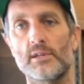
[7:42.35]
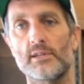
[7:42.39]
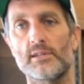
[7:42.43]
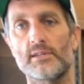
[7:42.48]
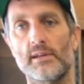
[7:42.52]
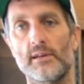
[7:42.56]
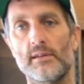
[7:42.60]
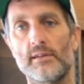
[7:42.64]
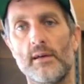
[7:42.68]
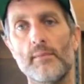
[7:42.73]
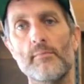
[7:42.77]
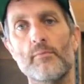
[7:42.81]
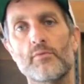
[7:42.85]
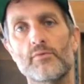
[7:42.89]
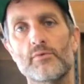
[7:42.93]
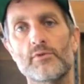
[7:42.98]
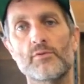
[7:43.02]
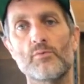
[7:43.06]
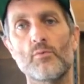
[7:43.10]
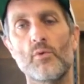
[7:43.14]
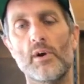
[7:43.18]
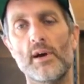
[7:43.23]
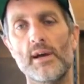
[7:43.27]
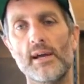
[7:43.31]
So that's
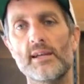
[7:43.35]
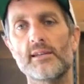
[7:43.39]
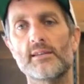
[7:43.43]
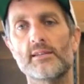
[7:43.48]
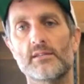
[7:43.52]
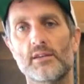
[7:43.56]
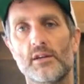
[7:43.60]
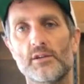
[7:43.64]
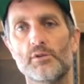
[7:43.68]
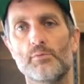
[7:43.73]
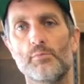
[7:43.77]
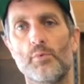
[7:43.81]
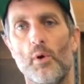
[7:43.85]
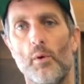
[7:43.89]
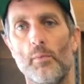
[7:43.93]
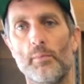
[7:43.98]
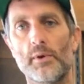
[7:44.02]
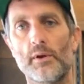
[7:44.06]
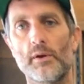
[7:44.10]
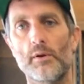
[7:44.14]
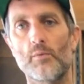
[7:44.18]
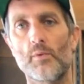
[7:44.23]
why it is such a popular